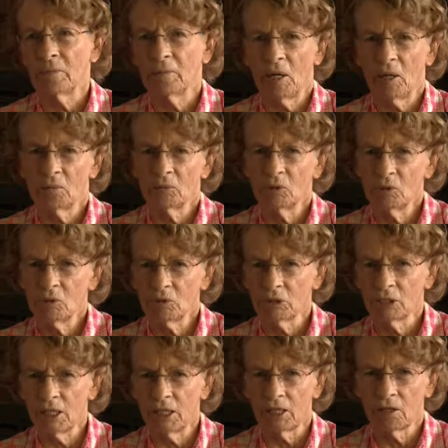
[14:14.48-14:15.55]
I about blew the
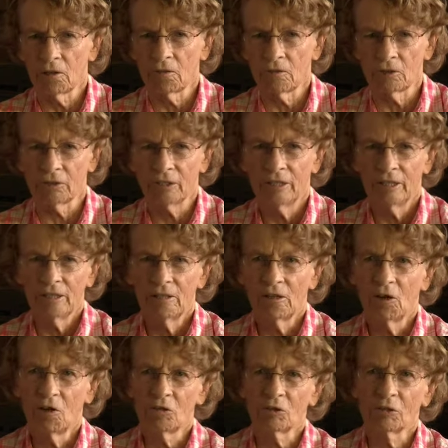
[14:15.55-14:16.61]
ceiling off, the,
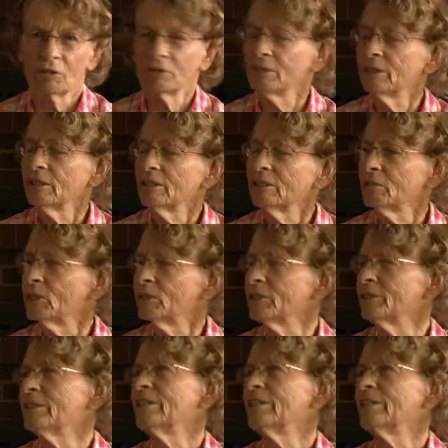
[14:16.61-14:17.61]
off of the